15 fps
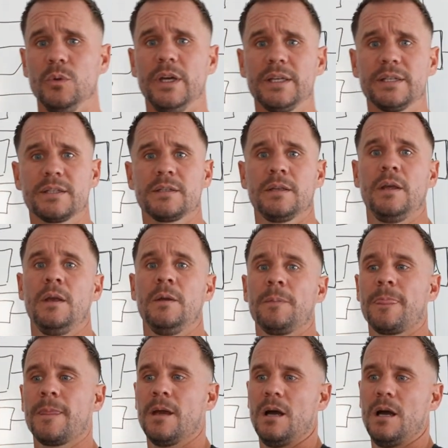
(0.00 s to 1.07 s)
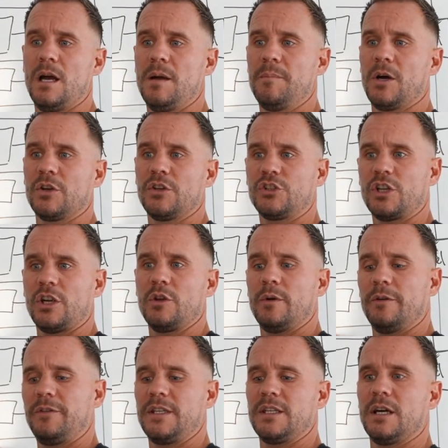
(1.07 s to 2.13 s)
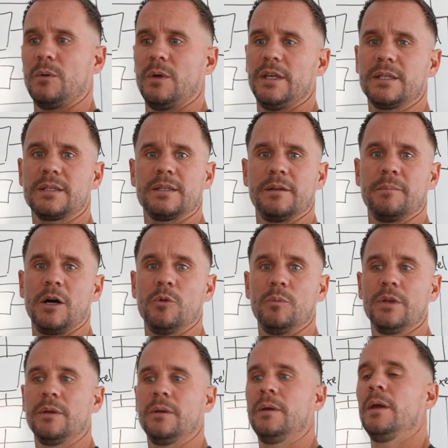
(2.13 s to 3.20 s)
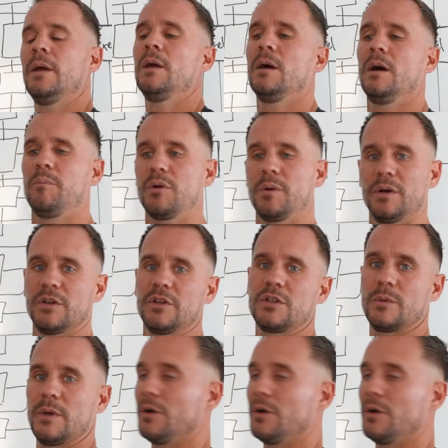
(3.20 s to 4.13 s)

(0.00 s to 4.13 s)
this. I'm going to show you a video of this in a moment. I'm going to do it